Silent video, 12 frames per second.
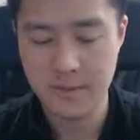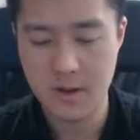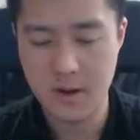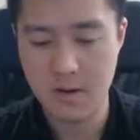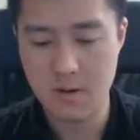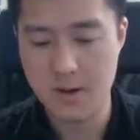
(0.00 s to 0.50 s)

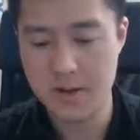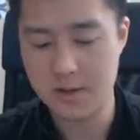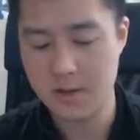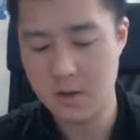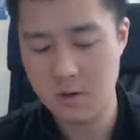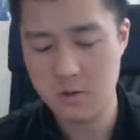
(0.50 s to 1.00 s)
Alright,
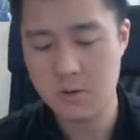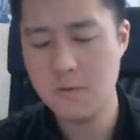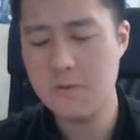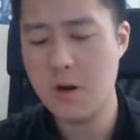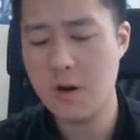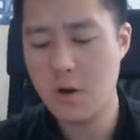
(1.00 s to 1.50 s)
so, so
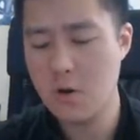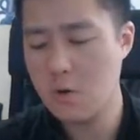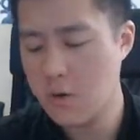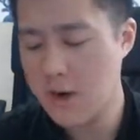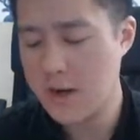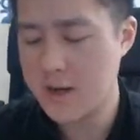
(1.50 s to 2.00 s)
far no
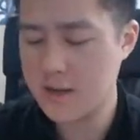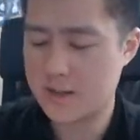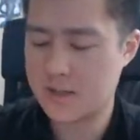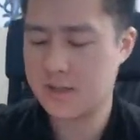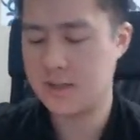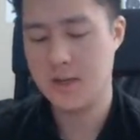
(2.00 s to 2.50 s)
great
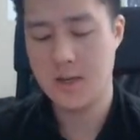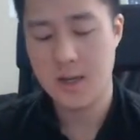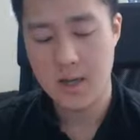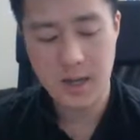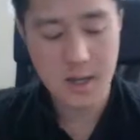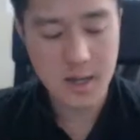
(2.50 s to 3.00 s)
hits.
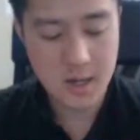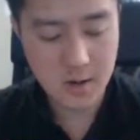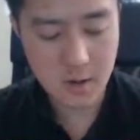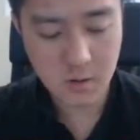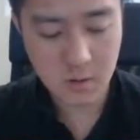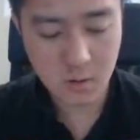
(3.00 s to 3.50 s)
Uh,
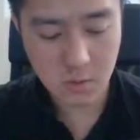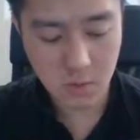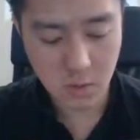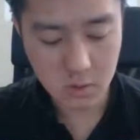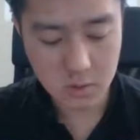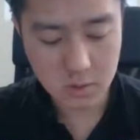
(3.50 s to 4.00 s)
no
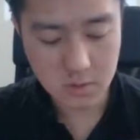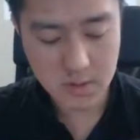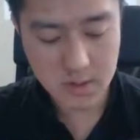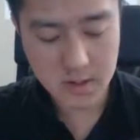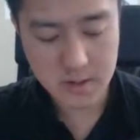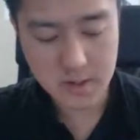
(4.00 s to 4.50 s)
ultra
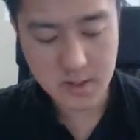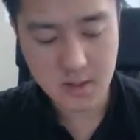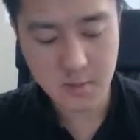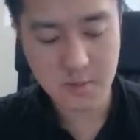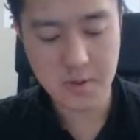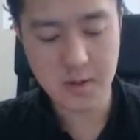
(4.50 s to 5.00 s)
rares either.
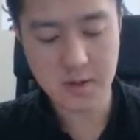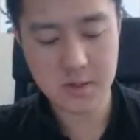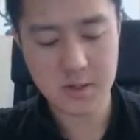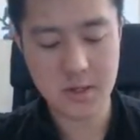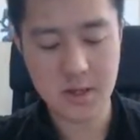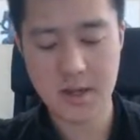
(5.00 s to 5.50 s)
We've been
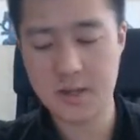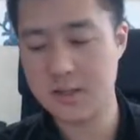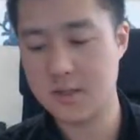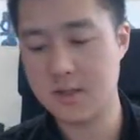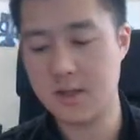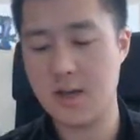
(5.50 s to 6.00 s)
just getting
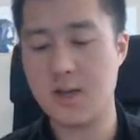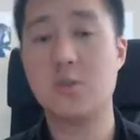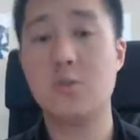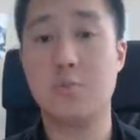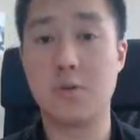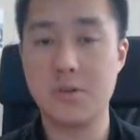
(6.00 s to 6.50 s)
uh,
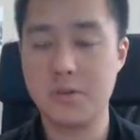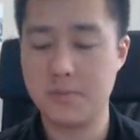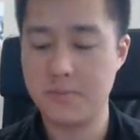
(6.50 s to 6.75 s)
supers.